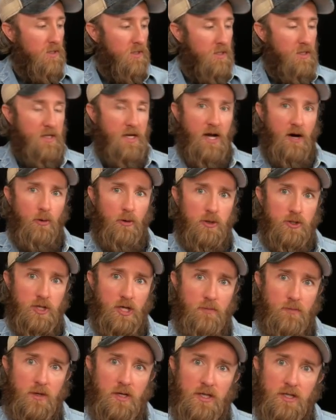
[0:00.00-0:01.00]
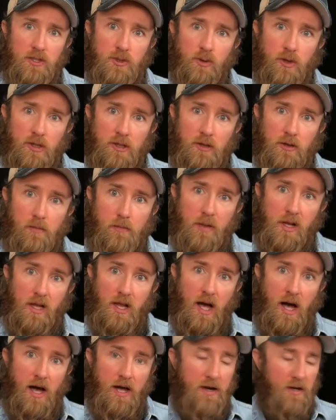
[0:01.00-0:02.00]
Now we're jumping into a little
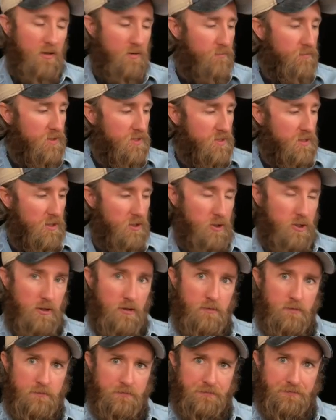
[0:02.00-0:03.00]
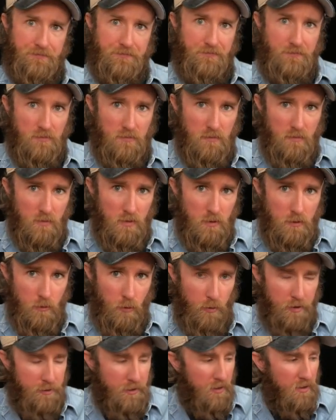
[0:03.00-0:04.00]
melodic position.
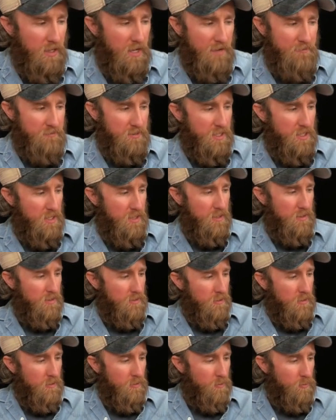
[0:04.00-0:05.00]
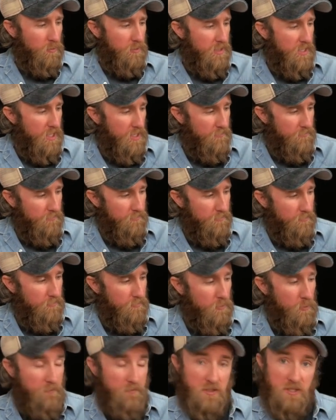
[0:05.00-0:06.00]
With the left hand,
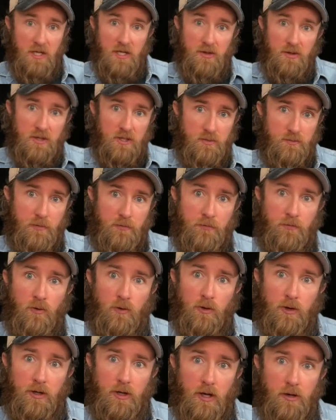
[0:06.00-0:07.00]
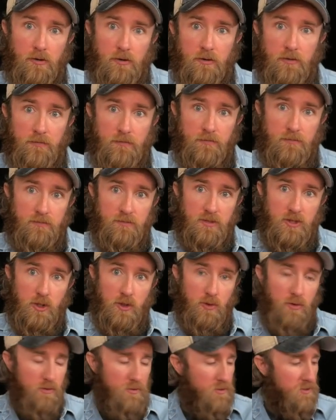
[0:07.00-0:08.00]
you've seen this before in other
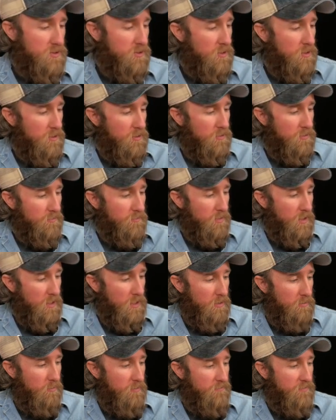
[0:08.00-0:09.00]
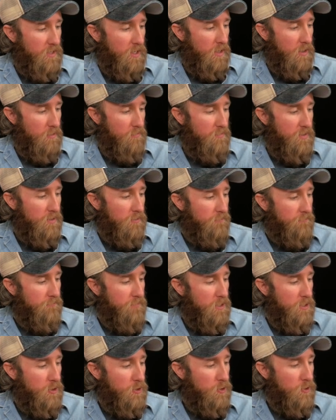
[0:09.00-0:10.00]
tunes, but we've got our middle
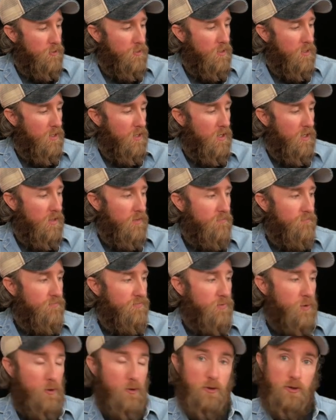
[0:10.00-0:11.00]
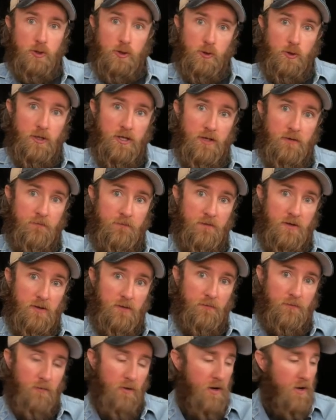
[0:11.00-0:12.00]
finger on 3rd string, 5th
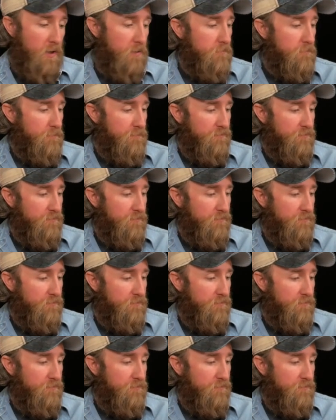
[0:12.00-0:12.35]
fret,